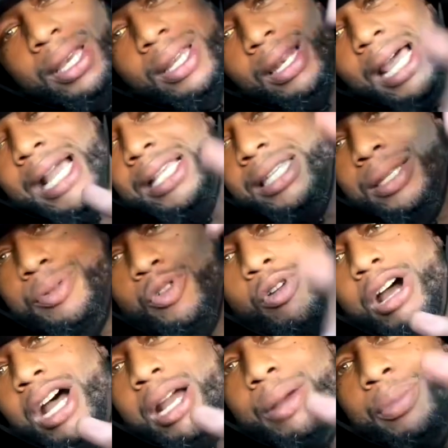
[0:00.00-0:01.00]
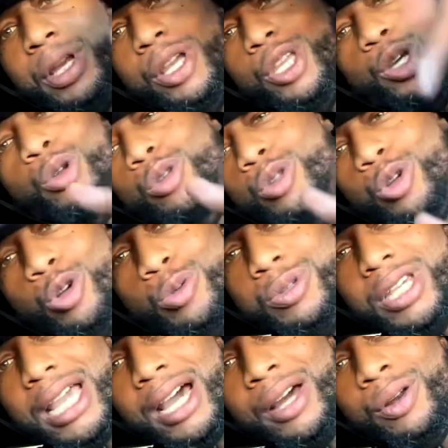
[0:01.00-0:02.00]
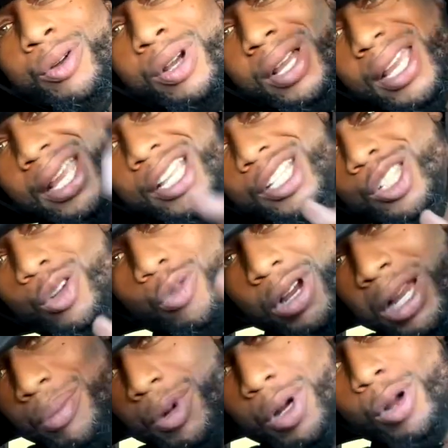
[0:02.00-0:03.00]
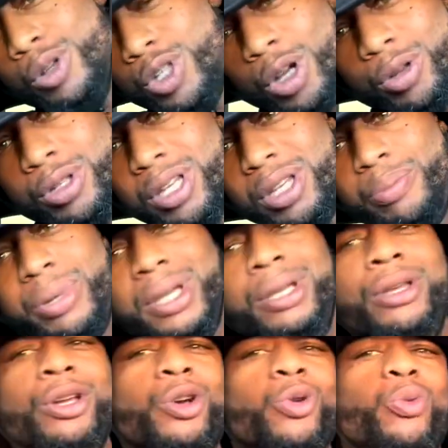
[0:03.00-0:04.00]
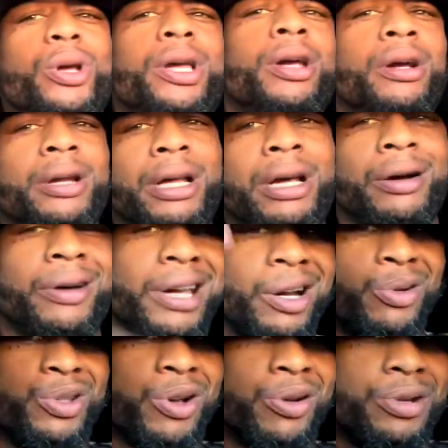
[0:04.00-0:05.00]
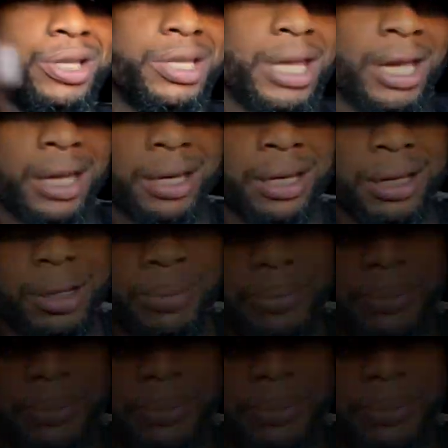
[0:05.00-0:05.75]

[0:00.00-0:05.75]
like, subscribe, YouTube channel, Instagram, Coach OTB. We here now, Arizona Stand Up.